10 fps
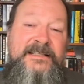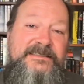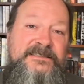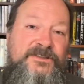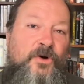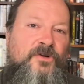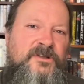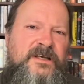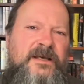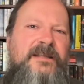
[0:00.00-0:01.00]
This is
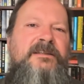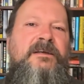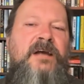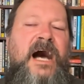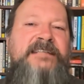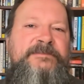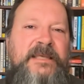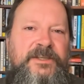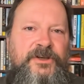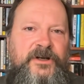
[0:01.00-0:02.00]
called the
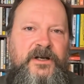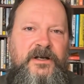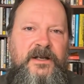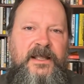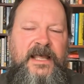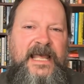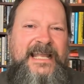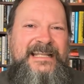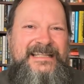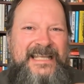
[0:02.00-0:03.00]
cosmic year,
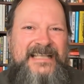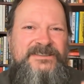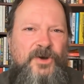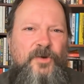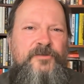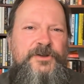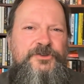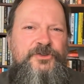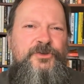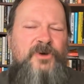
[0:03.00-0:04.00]
and it takes over
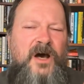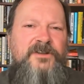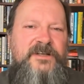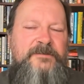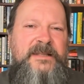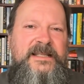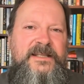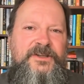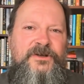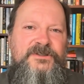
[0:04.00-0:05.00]
200
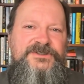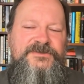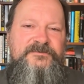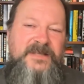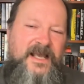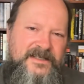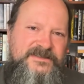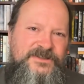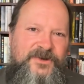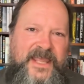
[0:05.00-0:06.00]
million years.
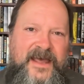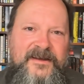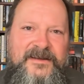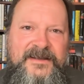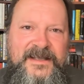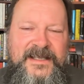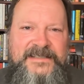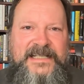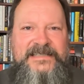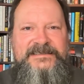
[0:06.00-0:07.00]

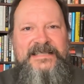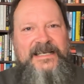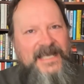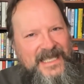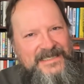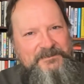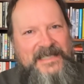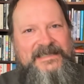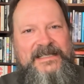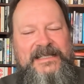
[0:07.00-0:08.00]
That is
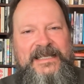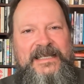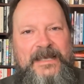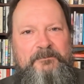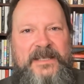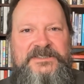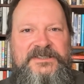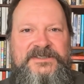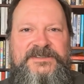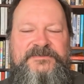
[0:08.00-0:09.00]
admittedly
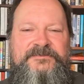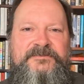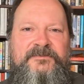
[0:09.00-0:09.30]
ambitious.